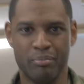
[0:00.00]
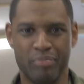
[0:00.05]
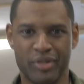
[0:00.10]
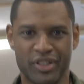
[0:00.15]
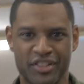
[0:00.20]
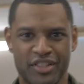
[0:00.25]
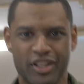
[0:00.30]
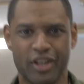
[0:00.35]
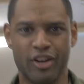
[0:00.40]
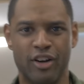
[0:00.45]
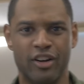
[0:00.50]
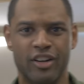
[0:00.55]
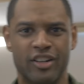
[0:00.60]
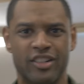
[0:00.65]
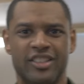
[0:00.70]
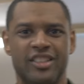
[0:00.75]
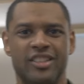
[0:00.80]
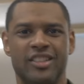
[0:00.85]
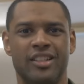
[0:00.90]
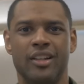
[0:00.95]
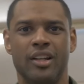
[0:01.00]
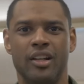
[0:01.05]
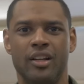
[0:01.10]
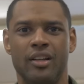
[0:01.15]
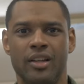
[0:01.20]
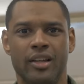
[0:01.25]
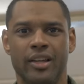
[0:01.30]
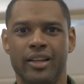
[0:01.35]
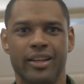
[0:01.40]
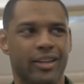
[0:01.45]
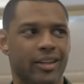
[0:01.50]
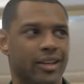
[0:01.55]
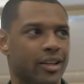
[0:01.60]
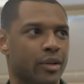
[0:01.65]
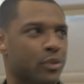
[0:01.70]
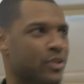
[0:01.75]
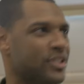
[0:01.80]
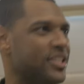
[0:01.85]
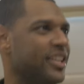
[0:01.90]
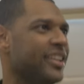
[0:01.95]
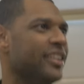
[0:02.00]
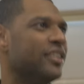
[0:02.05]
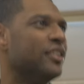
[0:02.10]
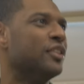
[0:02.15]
Sark! It was him!